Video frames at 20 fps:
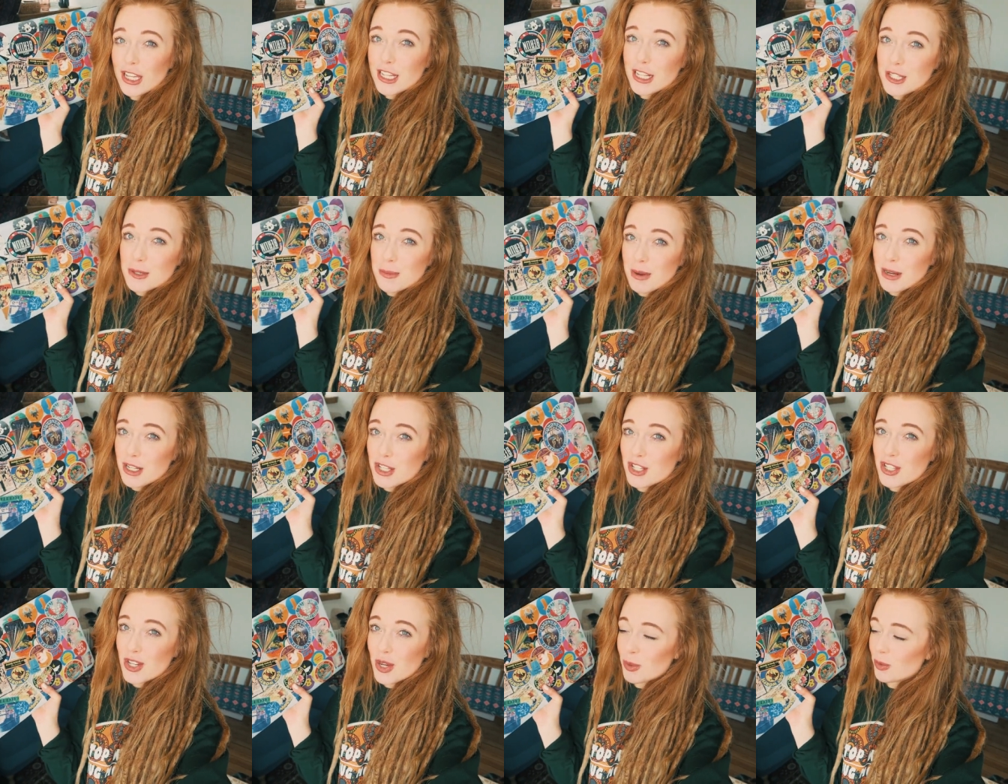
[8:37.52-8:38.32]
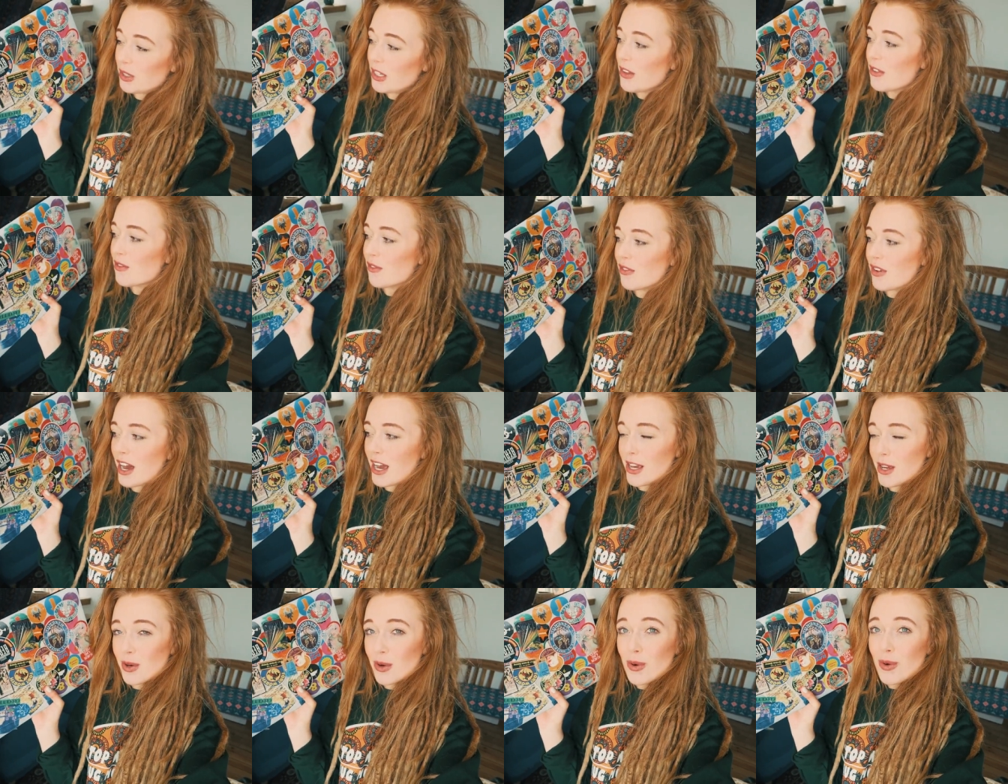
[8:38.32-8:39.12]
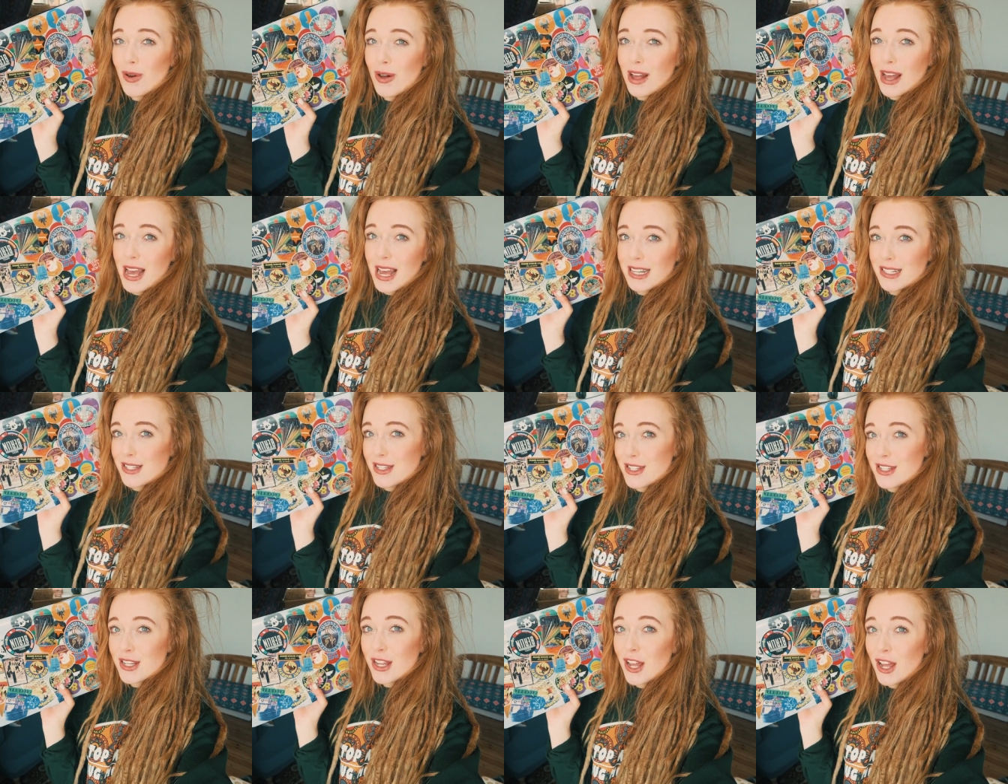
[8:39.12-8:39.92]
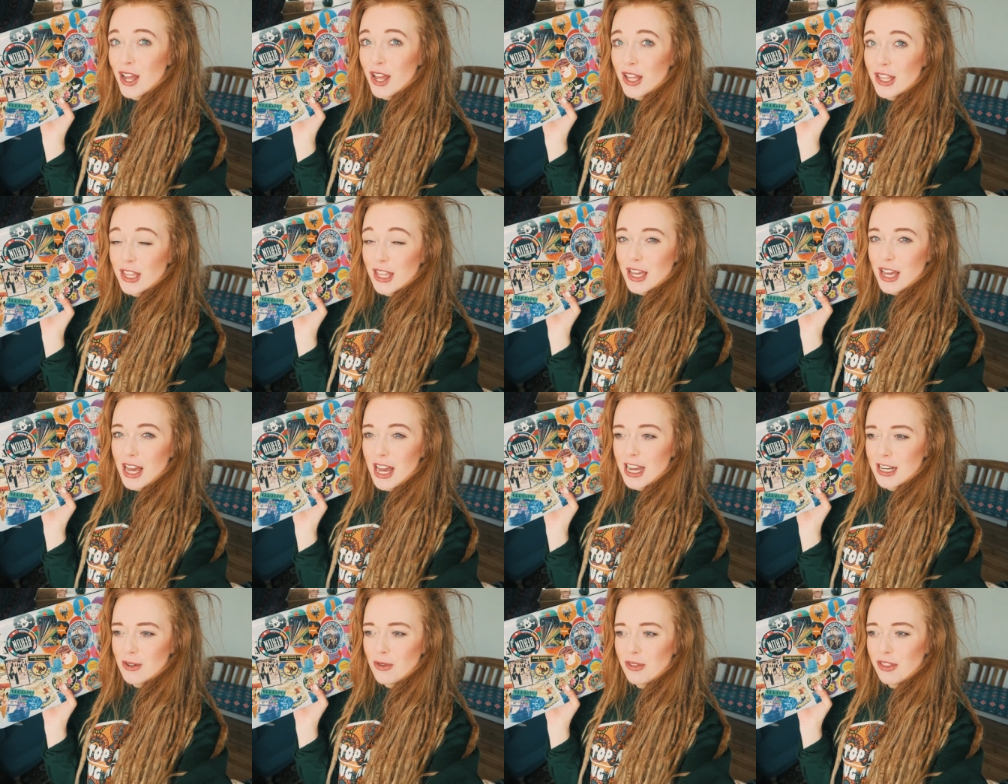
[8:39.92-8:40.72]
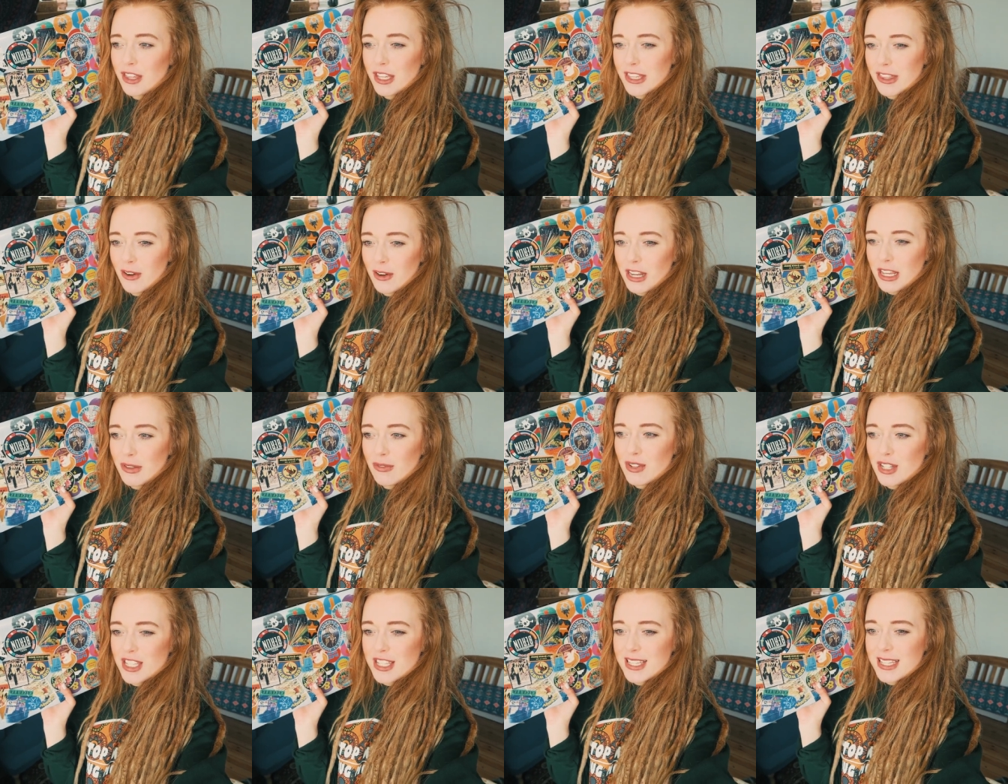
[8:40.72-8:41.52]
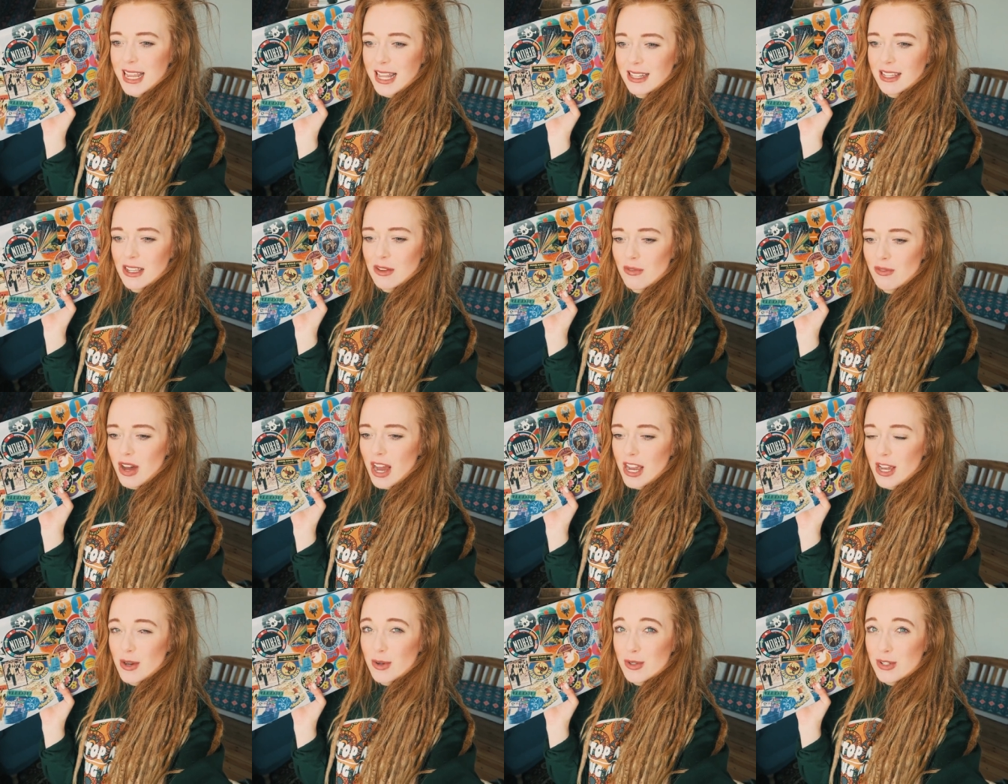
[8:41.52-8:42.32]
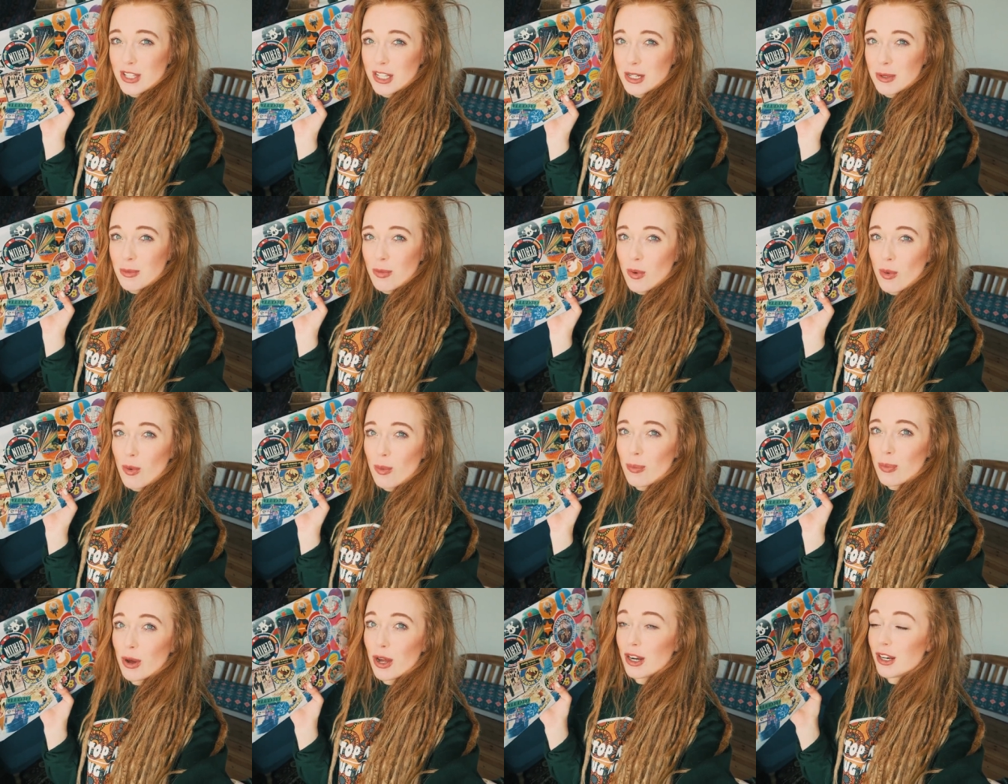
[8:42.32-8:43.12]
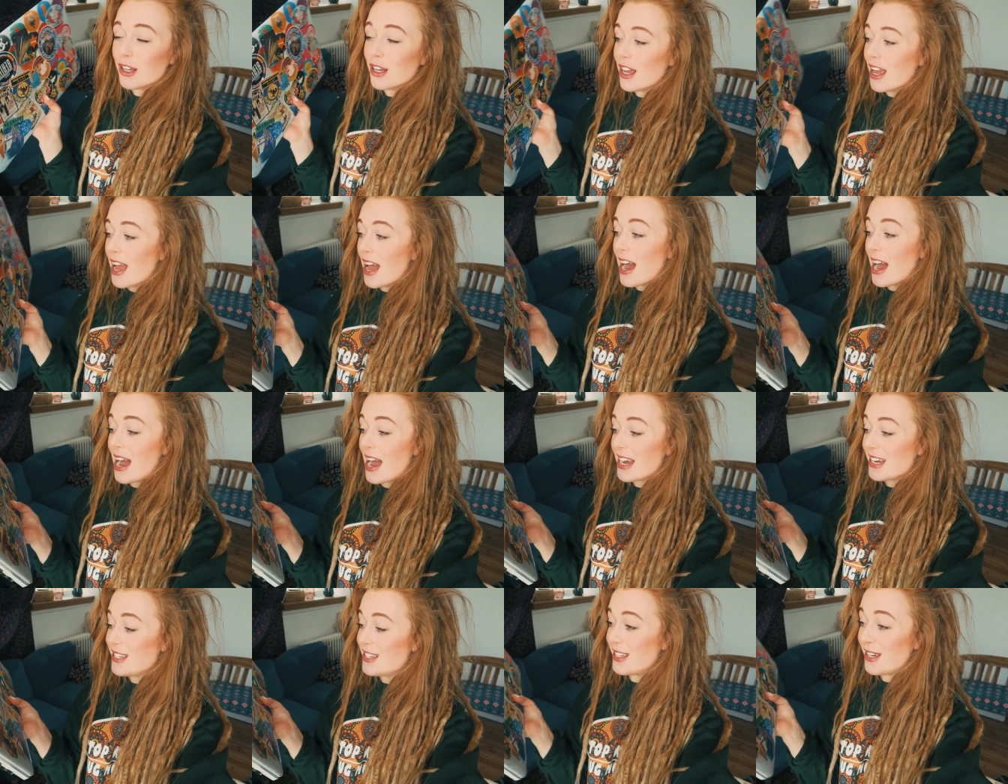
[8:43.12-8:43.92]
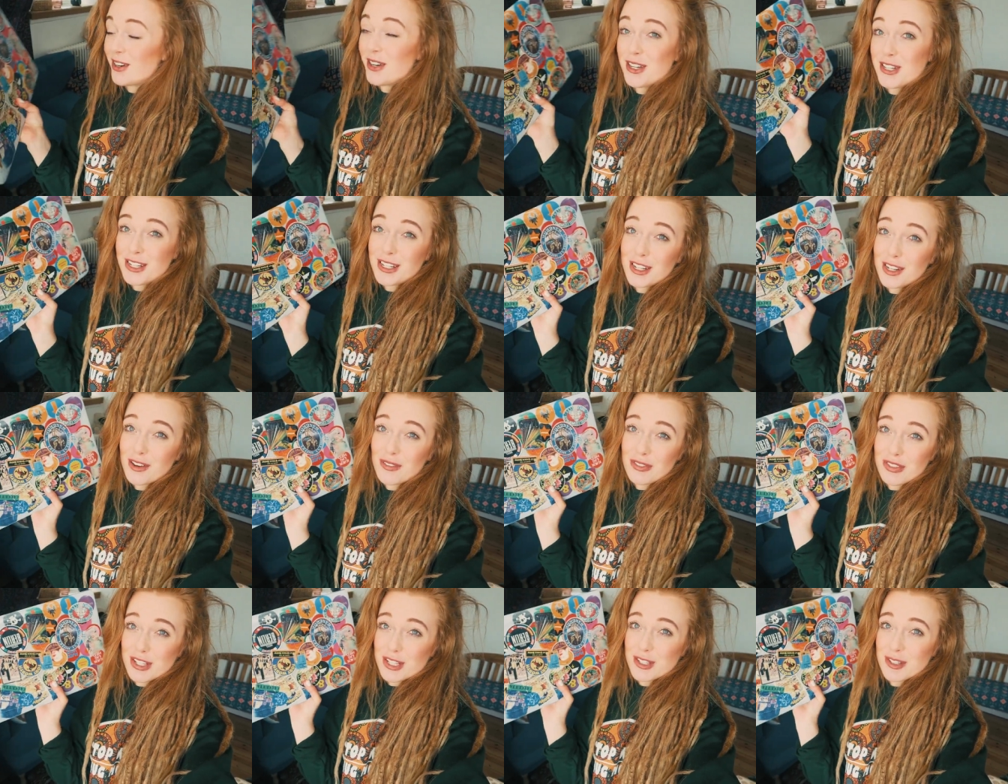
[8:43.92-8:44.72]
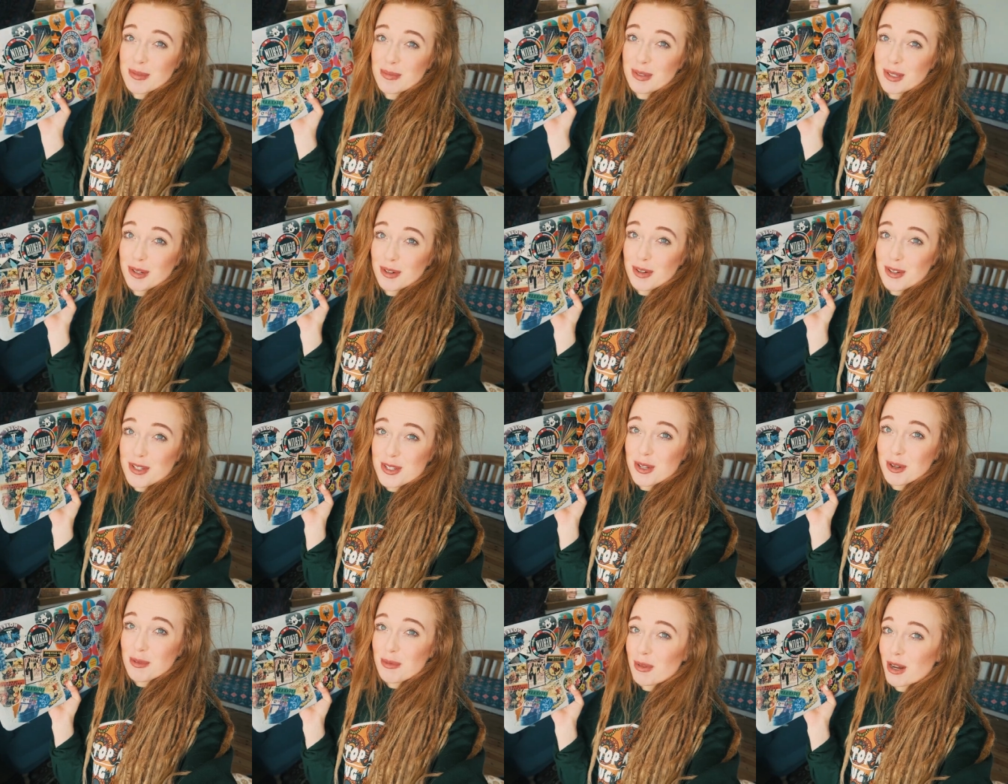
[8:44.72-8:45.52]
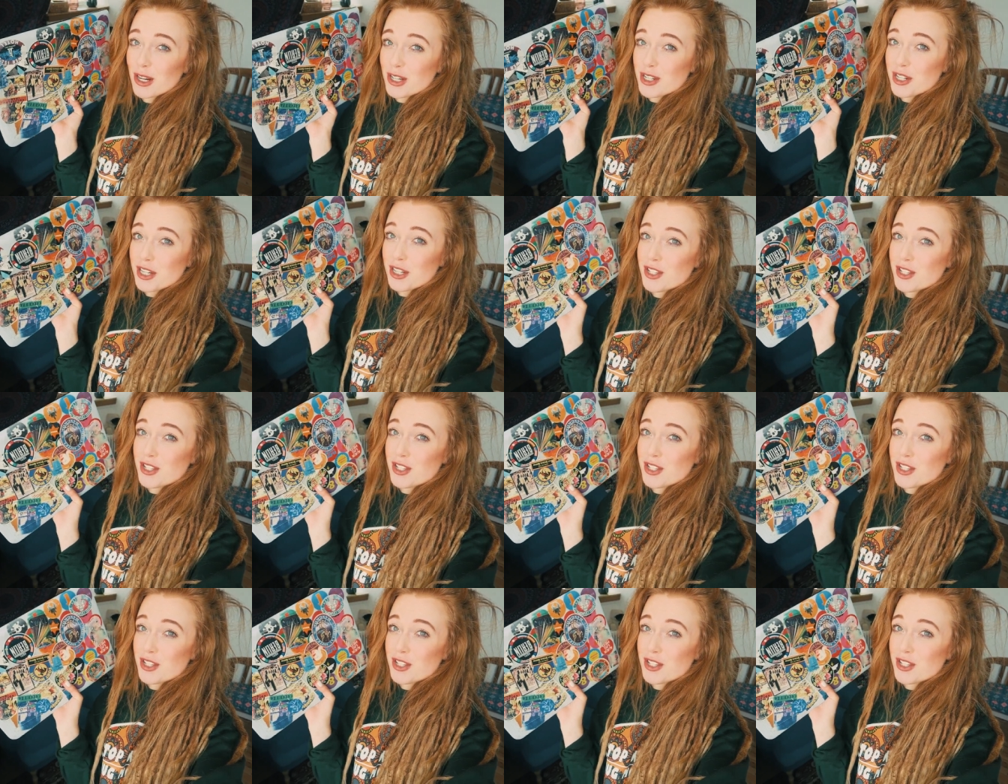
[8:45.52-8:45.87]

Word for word: It's my Sony Vaio and I don't think they're even selling Vaios anymore, but I seriously love this computer so much.